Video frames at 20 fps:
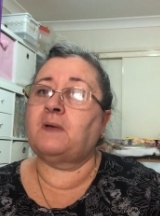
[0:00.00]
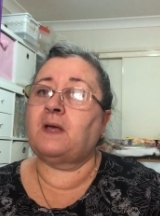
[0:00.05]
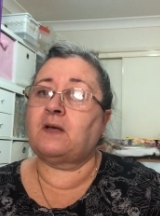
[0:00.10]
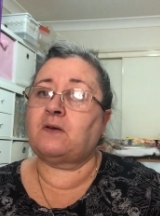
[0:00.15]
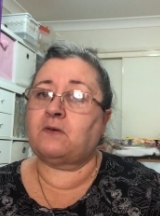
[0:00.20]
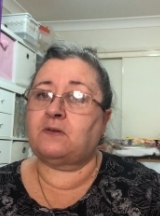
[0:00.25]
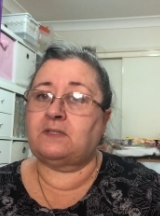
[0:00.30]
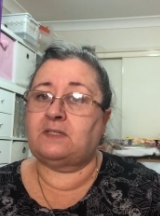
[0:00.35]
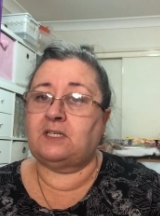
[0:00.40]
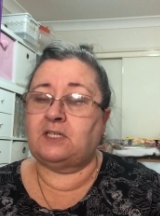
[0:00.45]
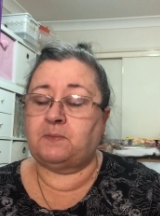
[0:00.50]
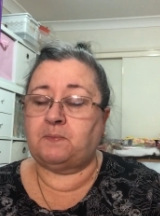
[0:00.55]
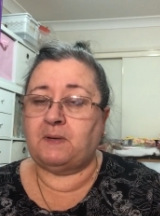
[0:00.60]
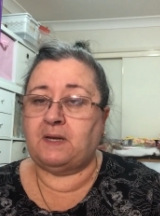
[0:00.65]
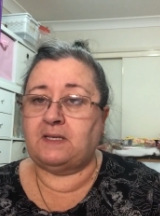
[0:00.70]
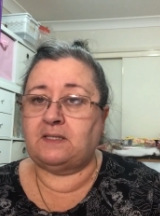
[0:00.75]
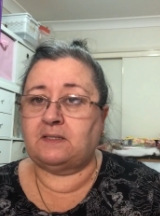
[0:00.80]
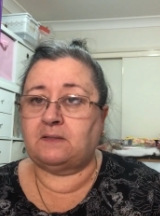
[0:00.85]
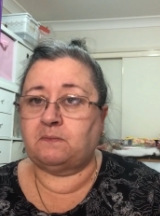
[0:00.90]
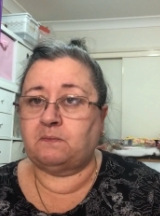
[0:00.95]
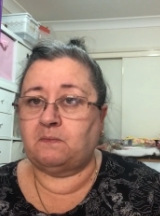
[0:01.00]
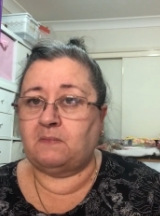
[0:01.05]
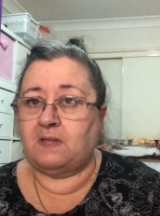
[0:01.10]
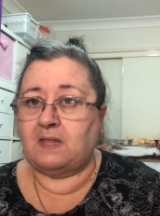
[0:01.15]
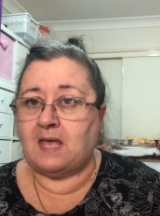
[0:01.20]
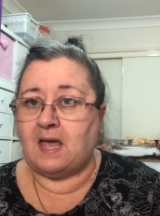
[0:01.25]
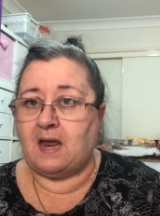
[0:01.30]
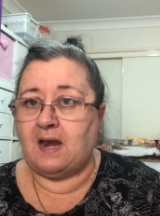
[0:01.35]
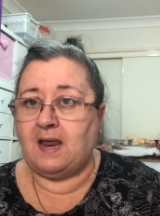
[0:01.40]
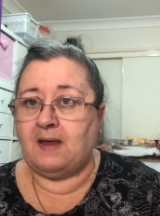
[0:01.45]
a cross stitch piece
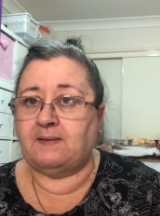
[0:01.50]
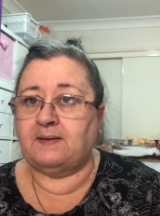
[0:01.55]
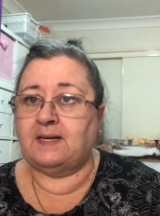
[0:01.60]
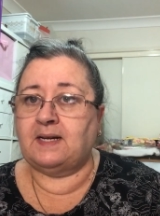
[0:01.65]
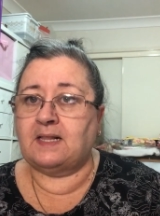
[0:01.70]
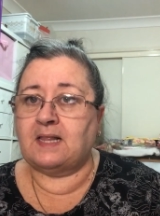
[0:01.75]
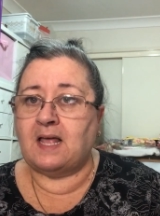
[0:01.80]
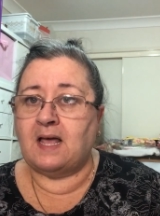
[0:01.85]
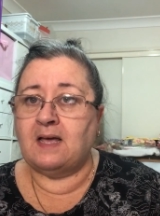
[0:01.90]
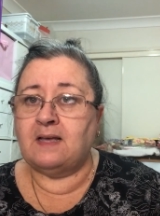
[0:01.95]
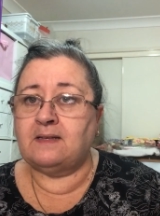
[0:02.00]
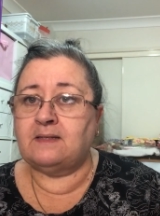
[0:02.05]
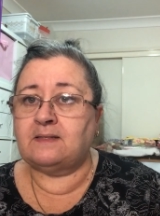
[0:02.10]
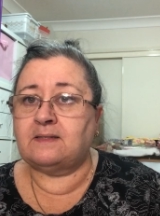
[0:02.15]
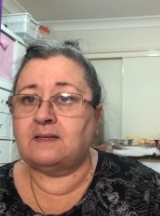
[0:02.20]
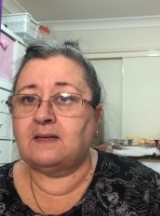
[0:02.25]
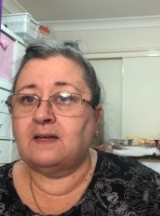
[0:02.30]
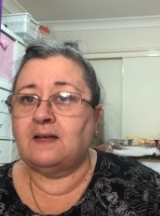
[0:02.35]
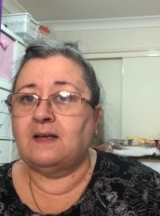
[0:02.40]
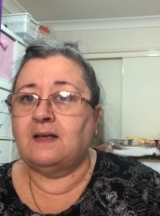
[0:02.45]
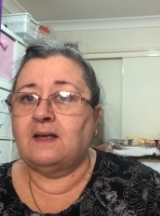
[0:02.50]
without having glass,